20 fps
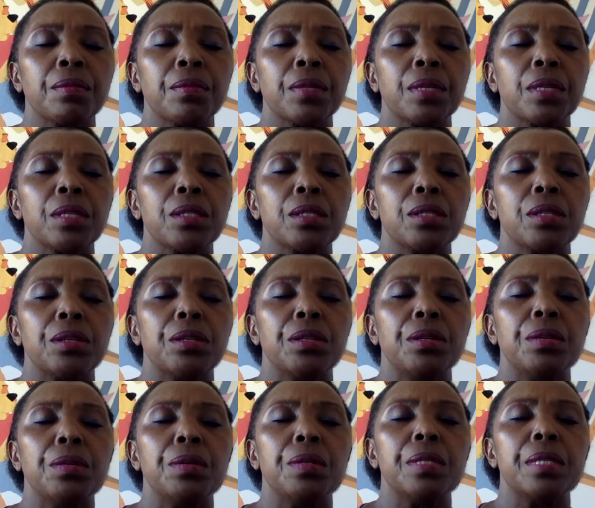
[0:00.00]
So
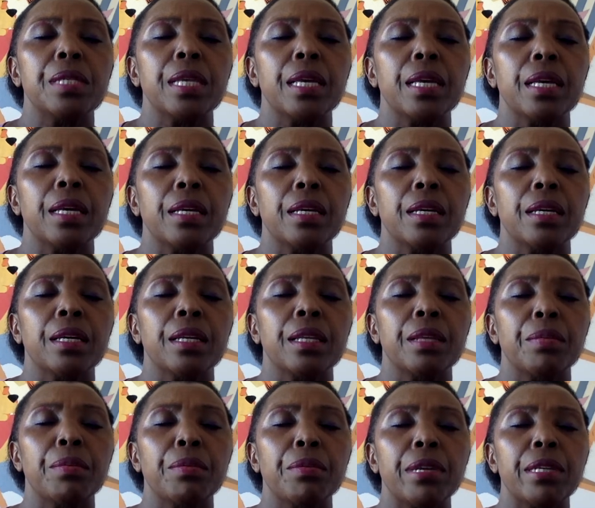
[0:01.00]
using the
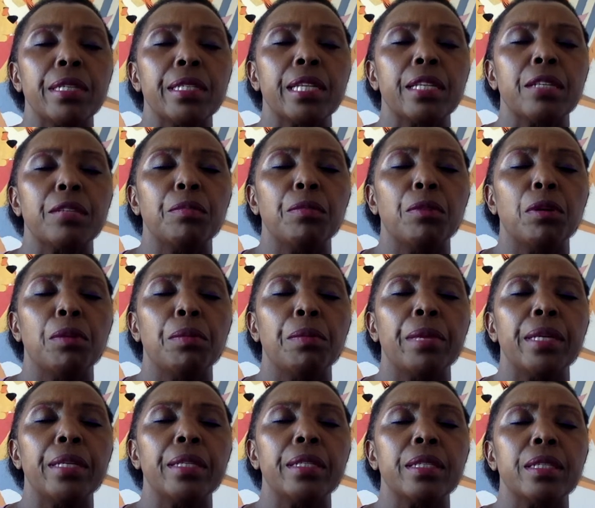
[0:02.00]
present
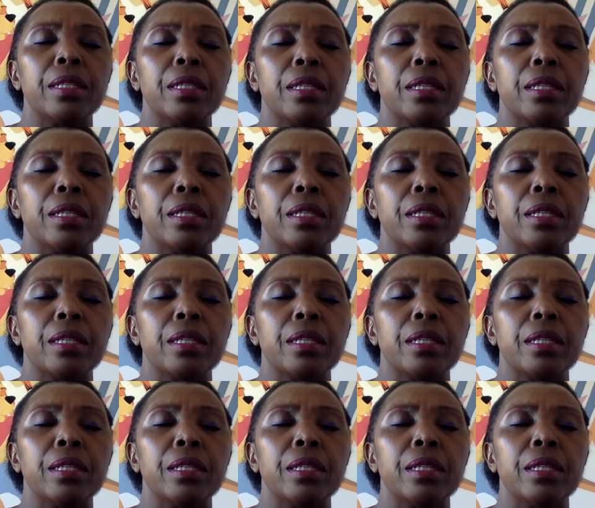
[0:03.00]
moment